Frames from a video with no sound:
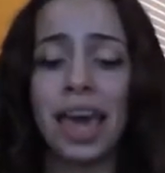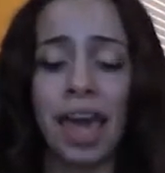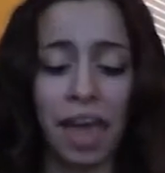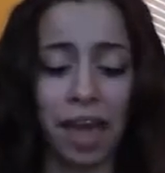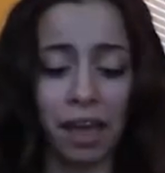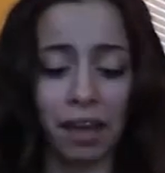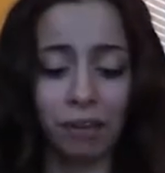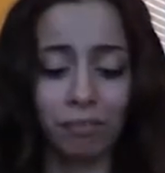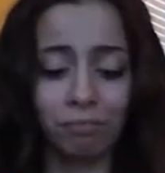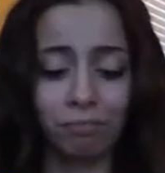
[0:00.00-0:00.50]

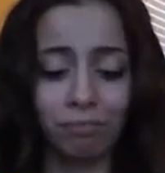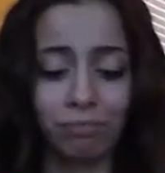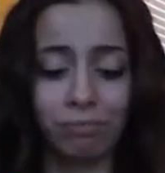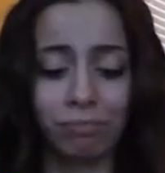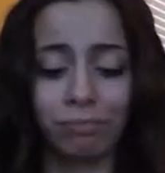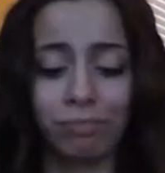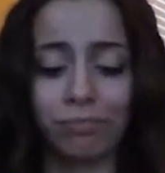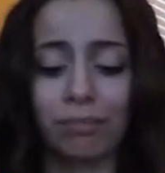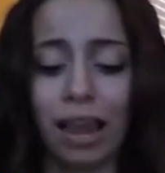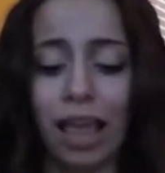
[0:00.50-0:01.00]
and
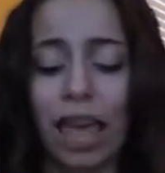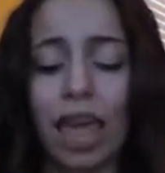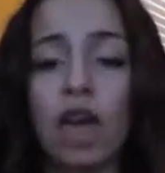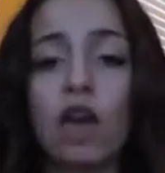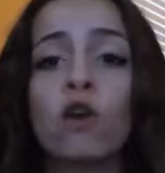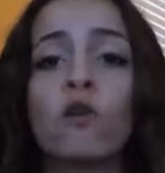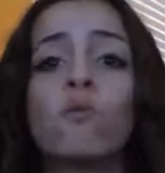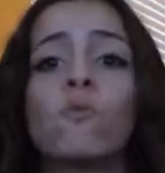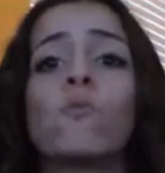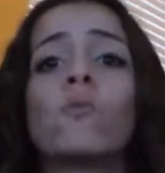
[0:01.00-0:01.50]

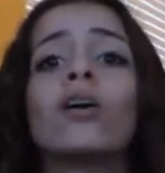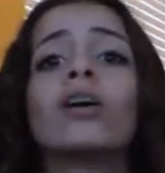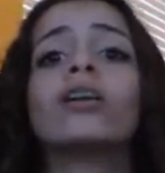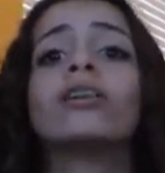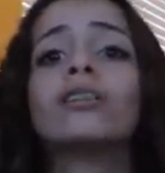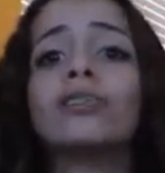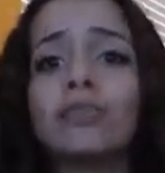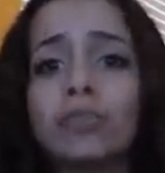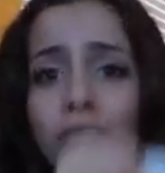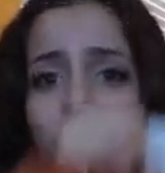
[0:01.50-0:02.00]
it
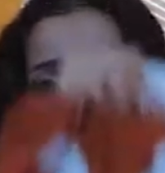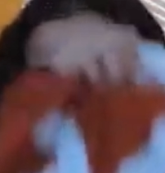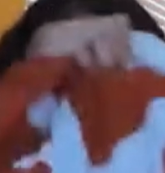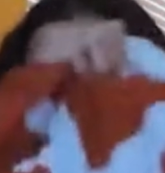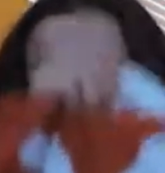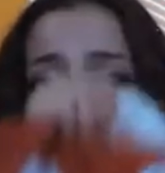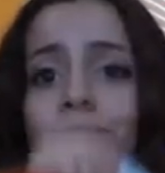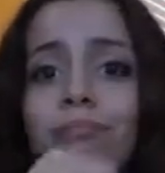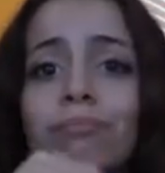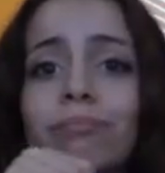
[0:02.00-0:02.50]
was
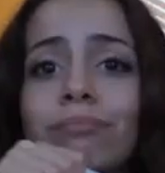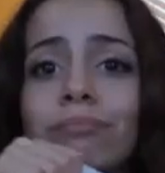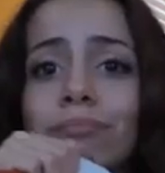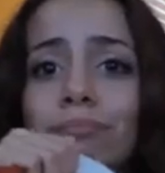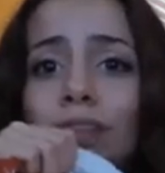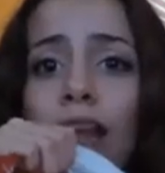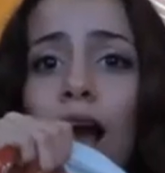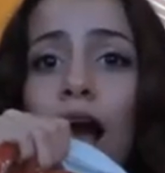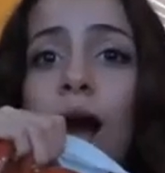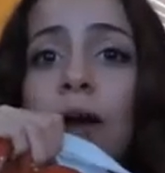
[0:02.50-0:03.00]

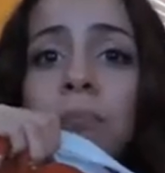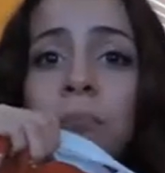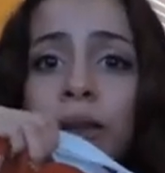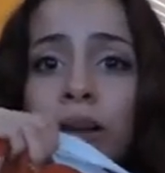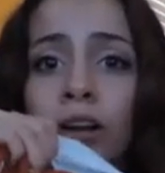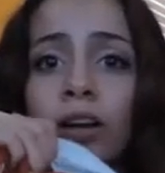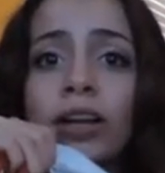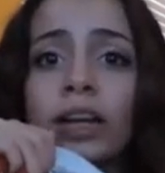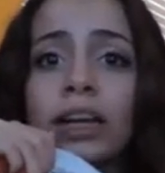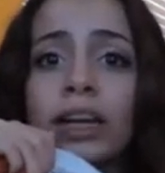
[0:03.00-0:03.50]

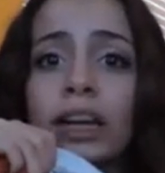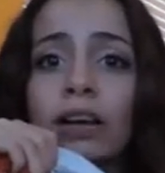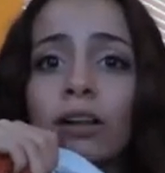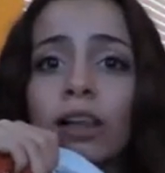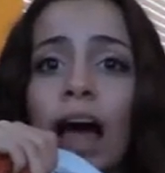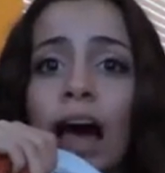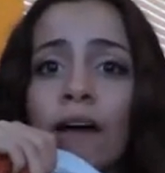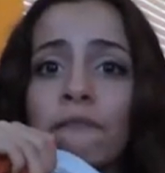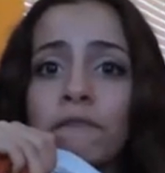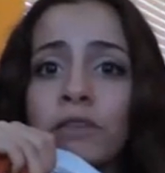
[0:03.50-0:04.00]
American
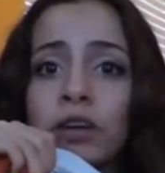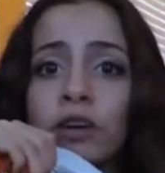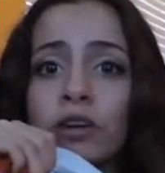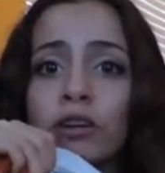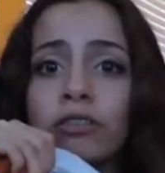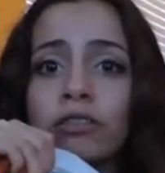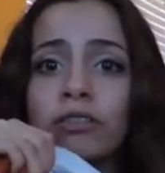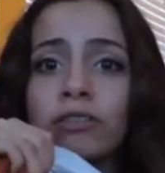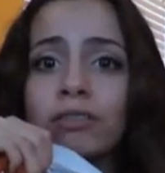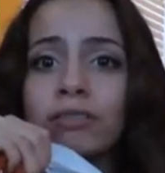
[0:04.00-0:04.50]
Eagle
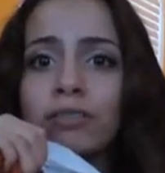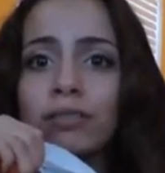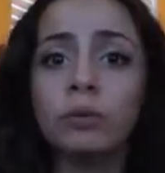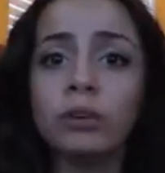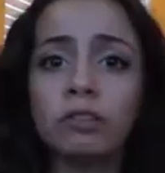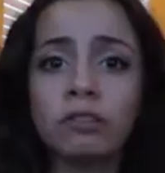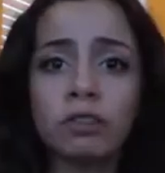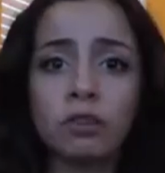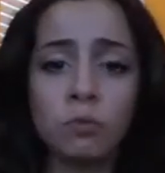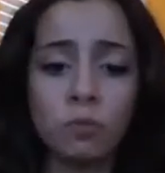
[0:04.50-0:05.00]
Outfitters. You
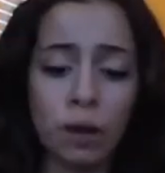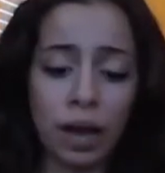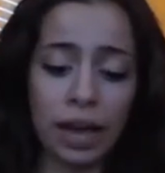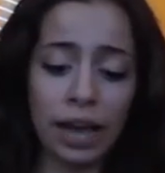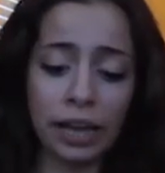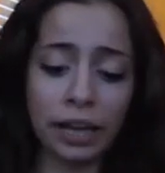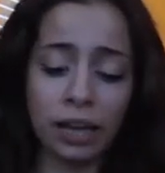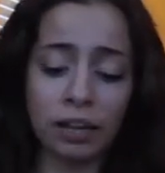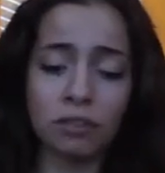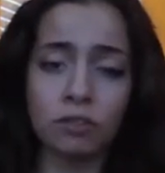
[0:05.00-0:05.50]
will see
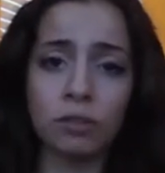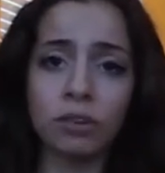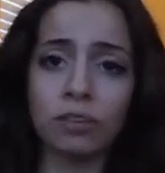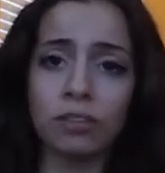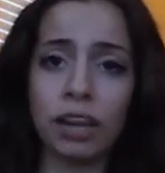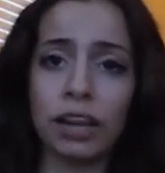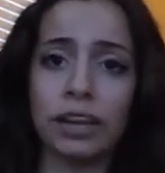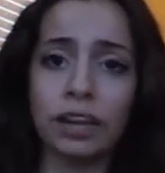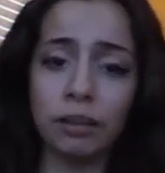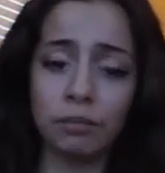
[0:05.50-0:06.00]
why I got so
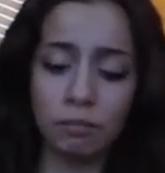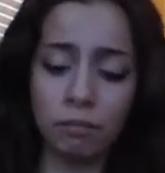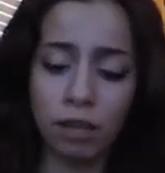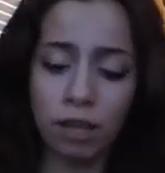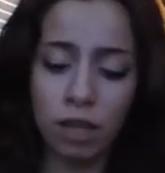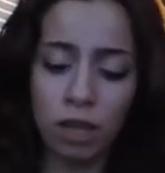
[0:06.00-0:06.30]
excited.